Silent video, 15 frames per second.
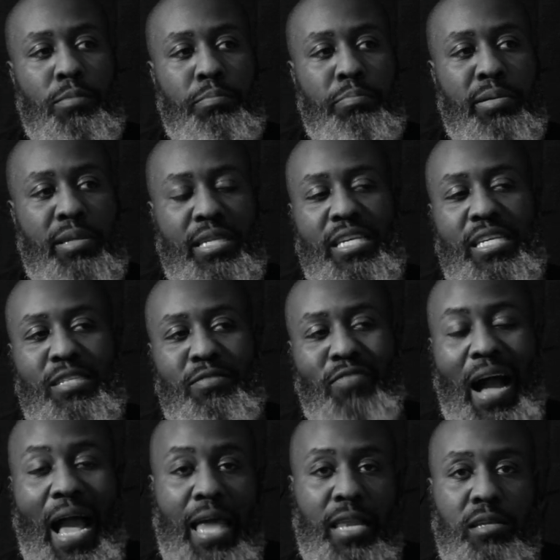police
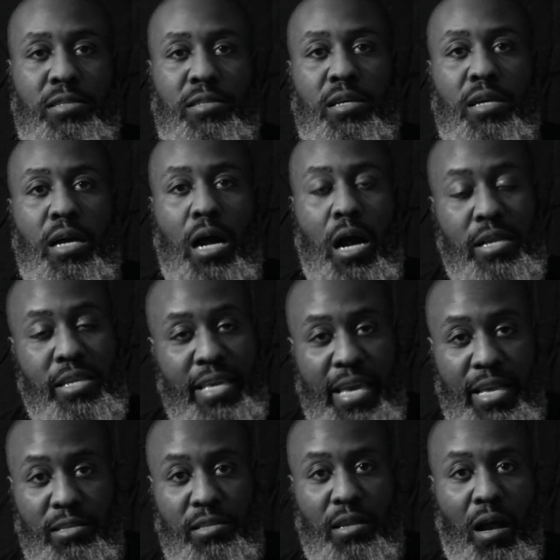violence
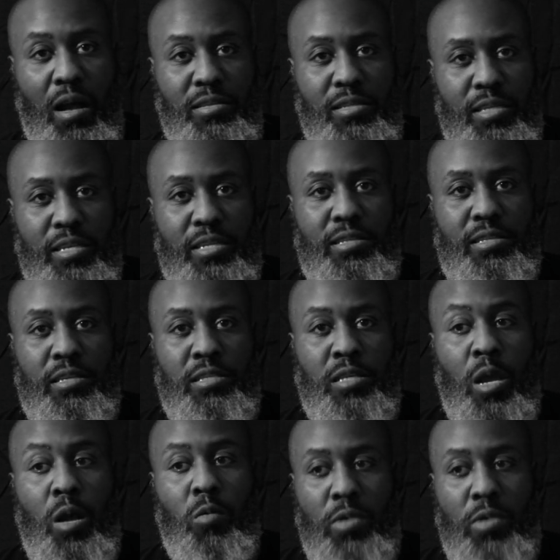against our citizens,